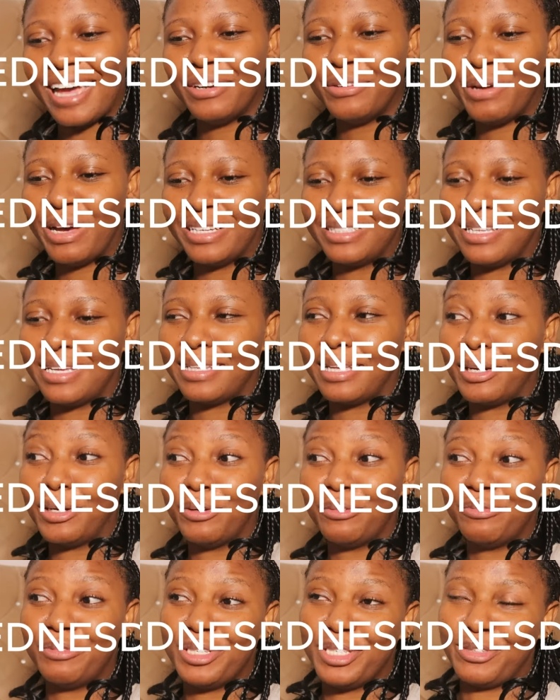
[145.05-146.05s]
I know I started
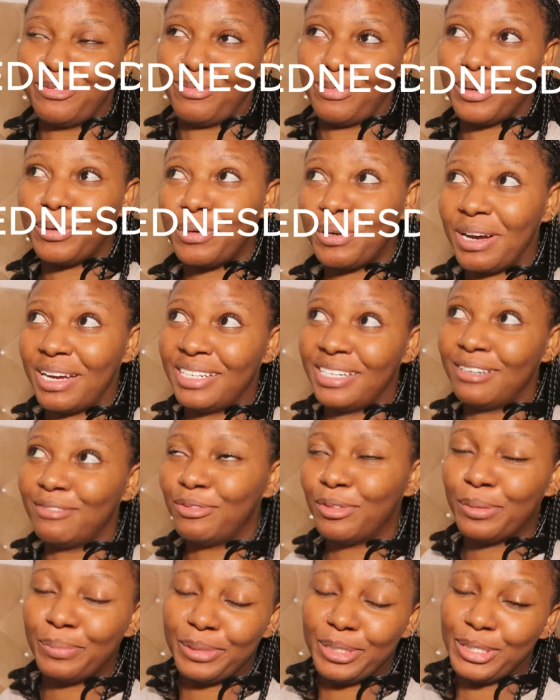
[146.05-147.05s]
off this vlog and
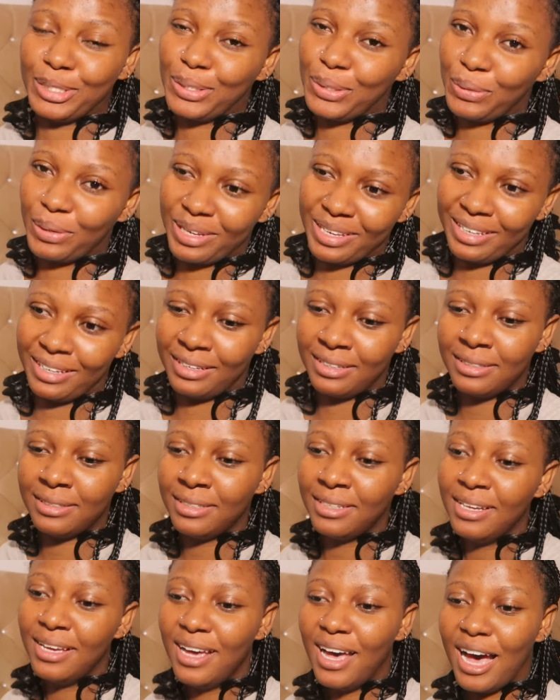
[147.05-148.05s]
I've not been
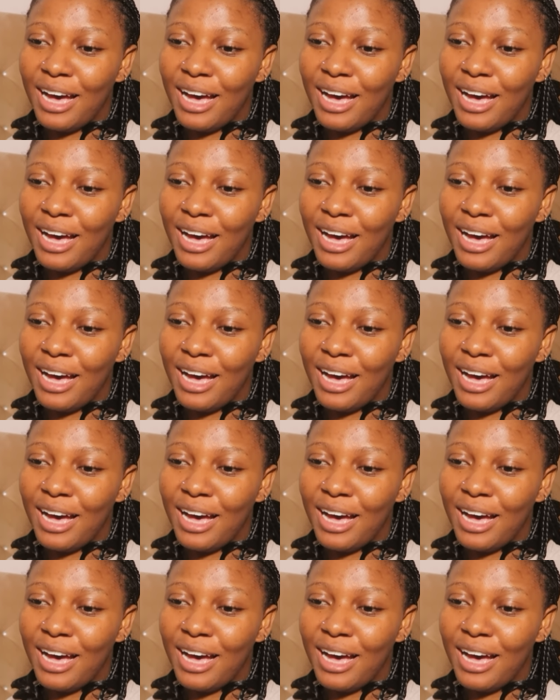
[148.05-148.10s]
talking.